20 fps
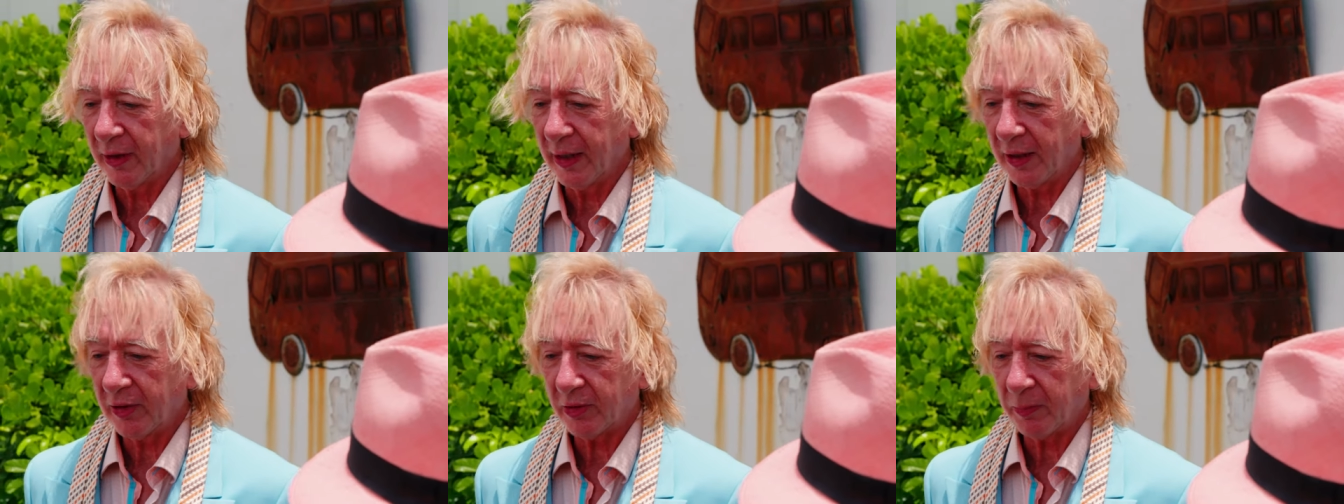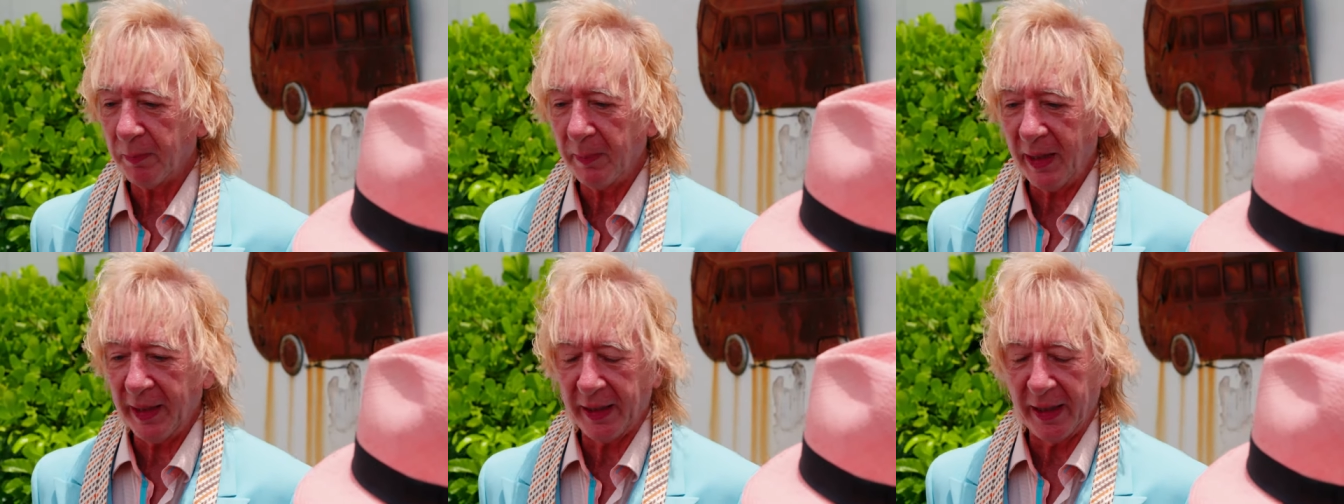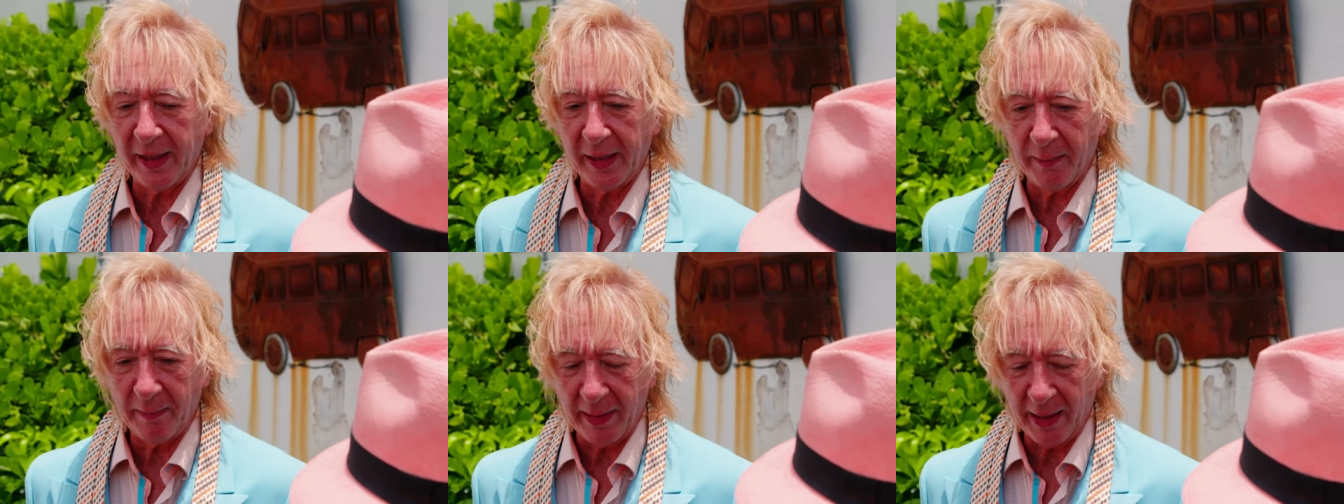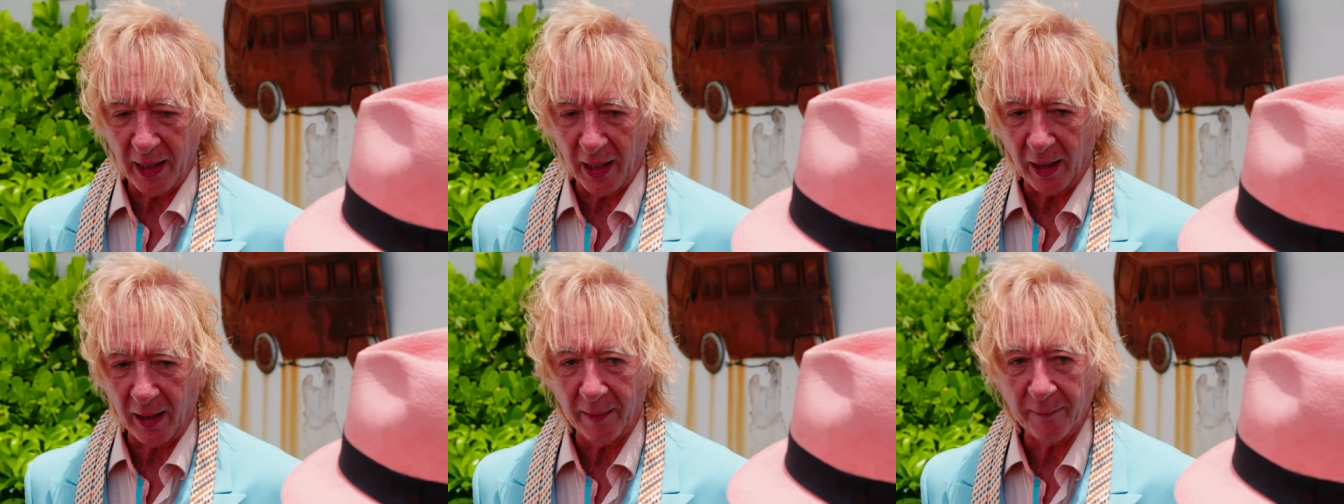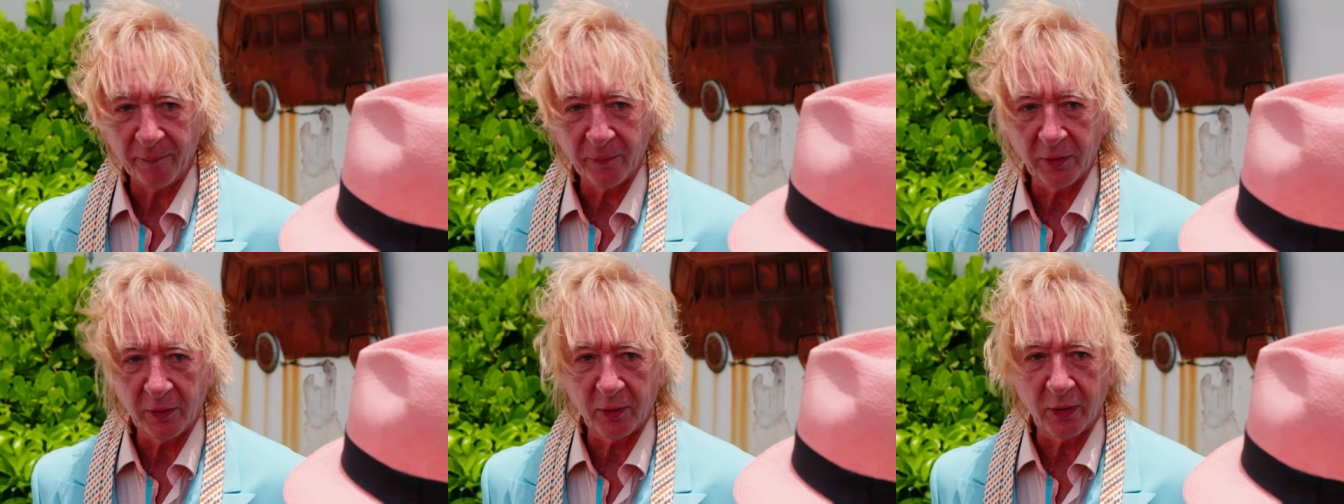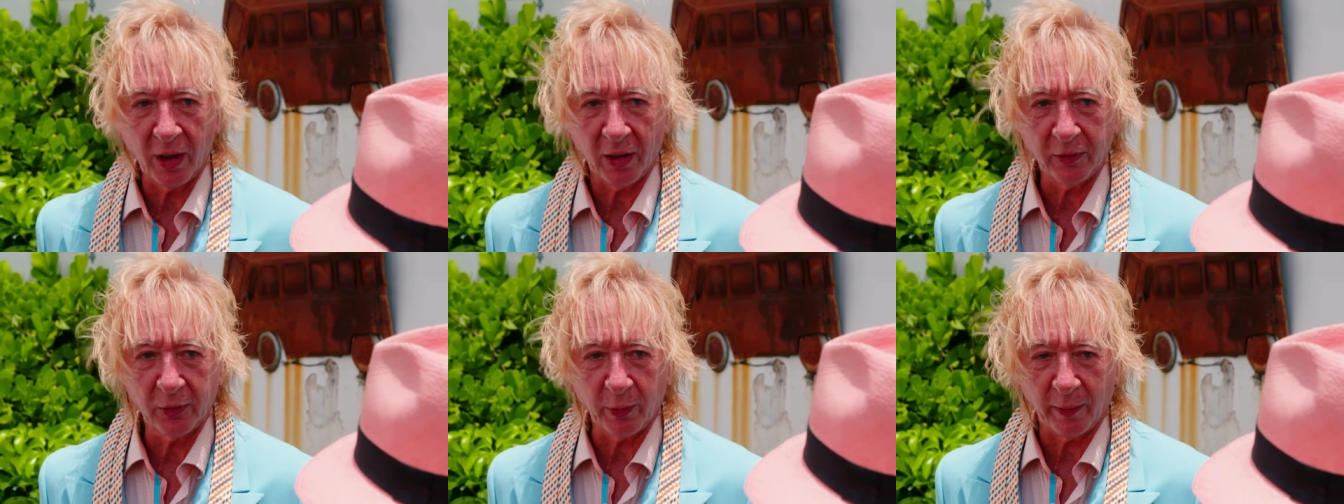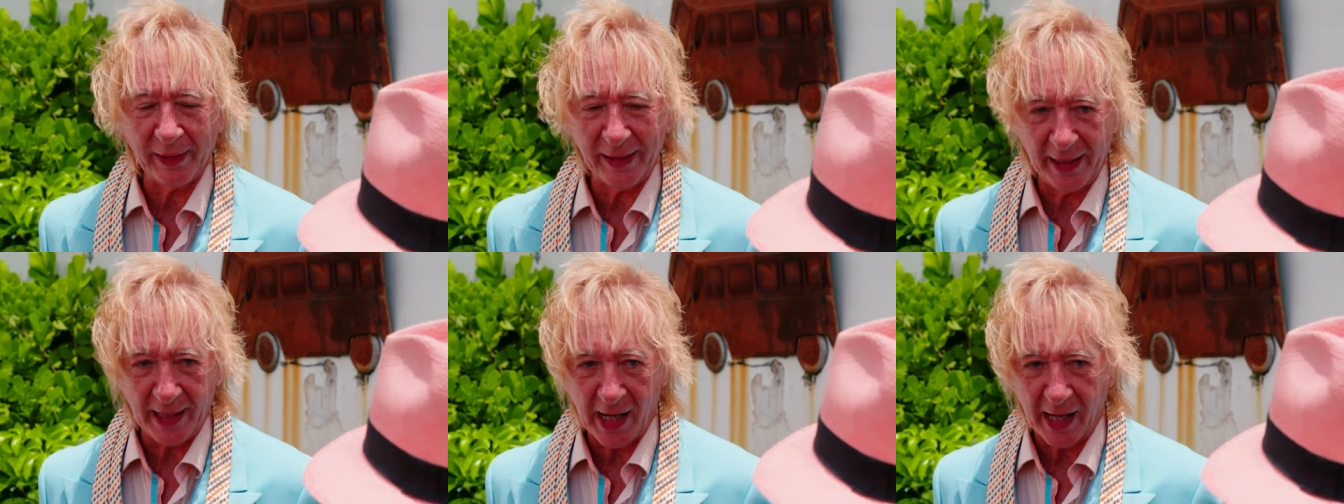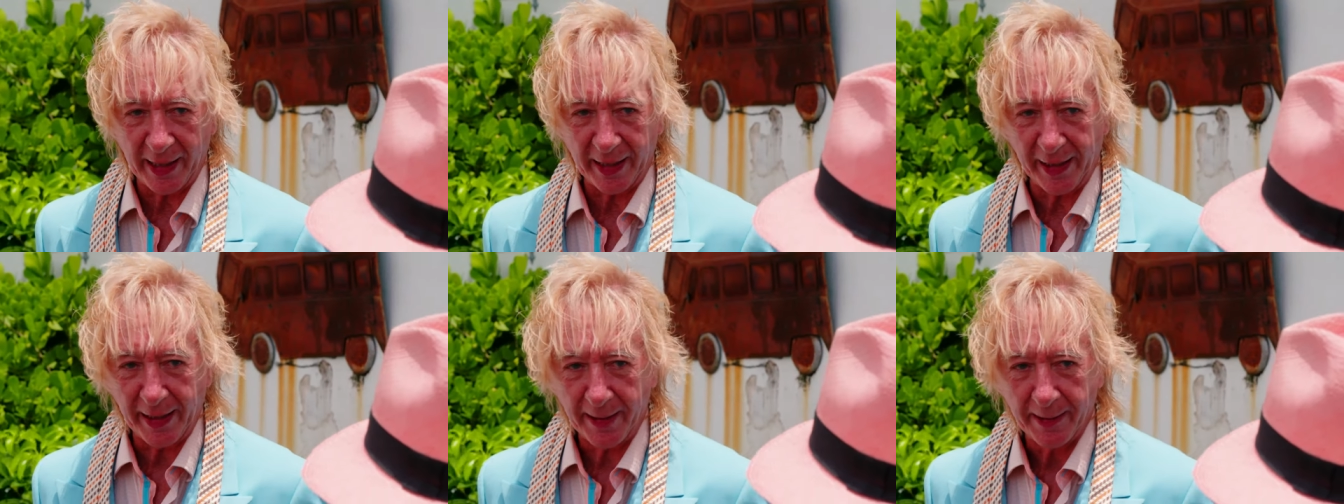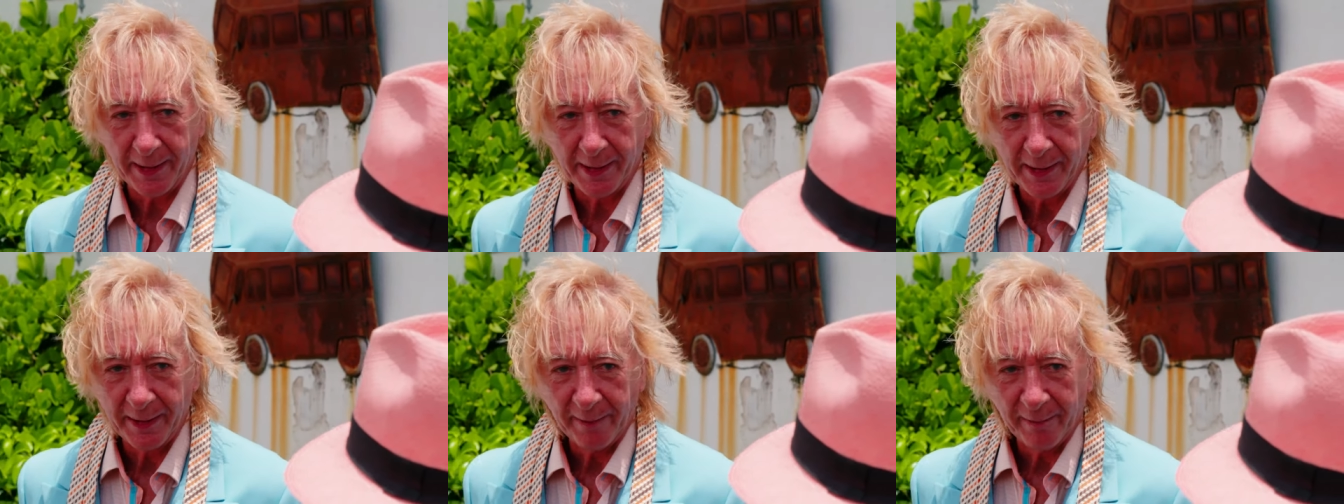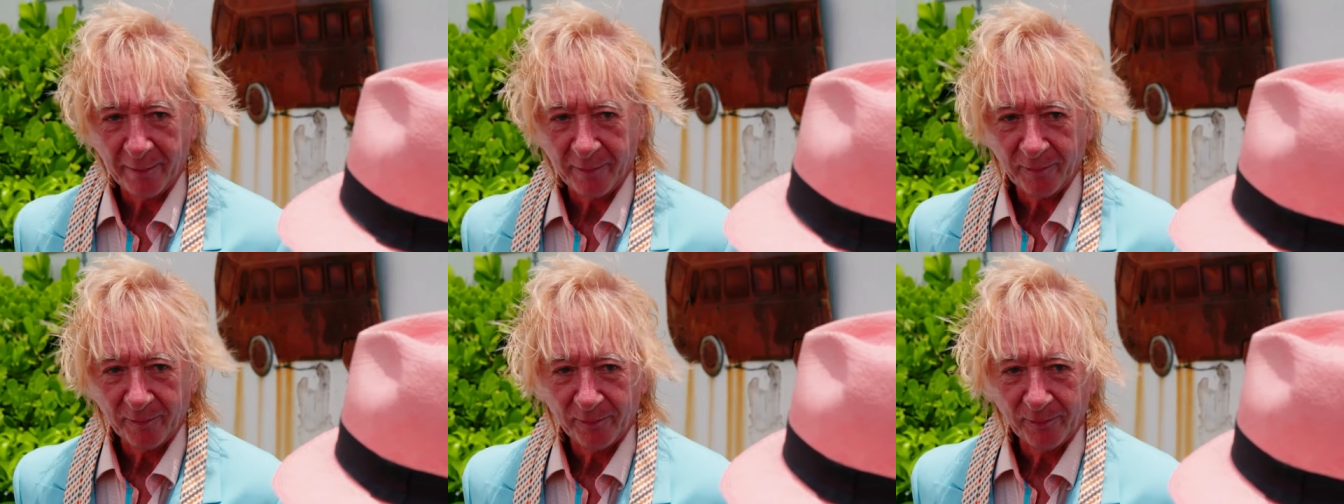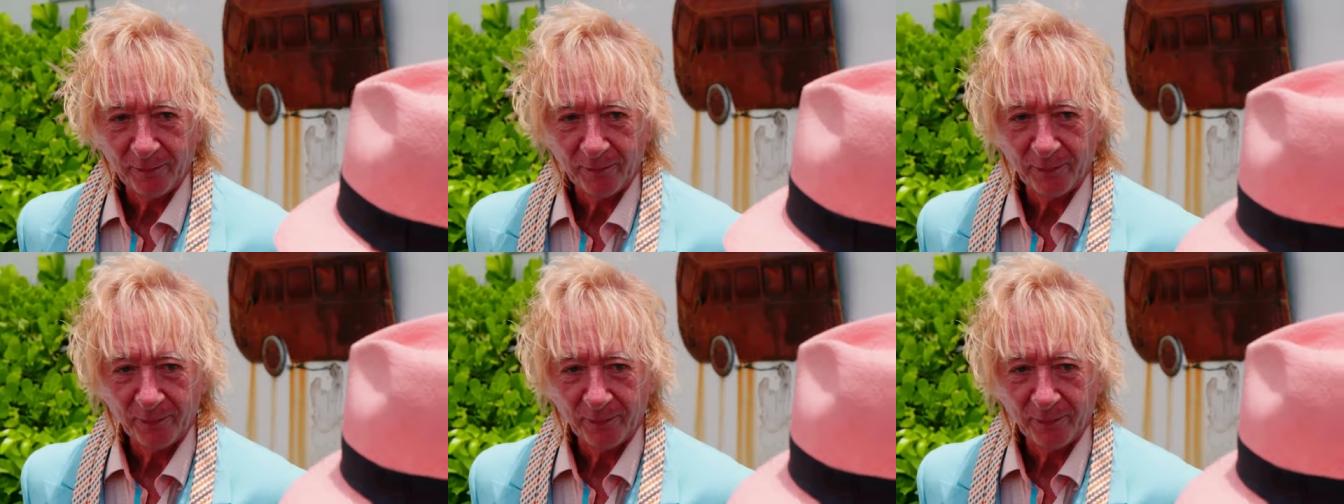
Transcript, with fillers: let's meet in the middle. 29. I'll tell you